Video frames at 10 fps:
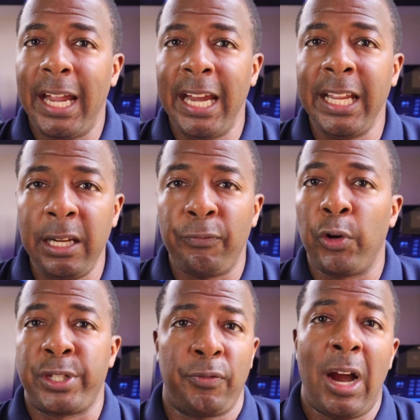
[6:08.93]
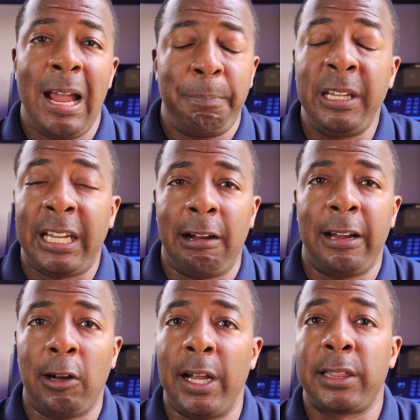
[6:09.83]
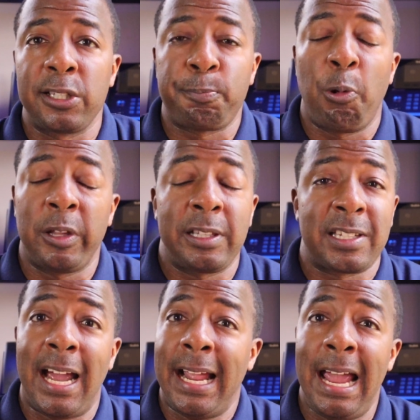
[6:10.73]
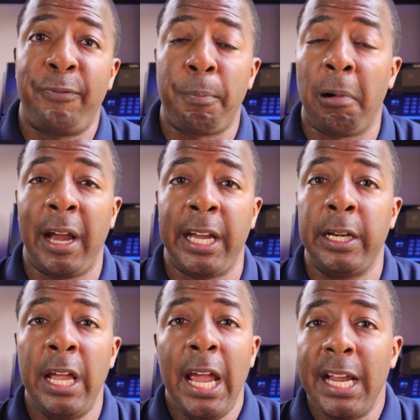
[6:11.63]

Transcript: any voice over IP carrier at this point that's got half a brain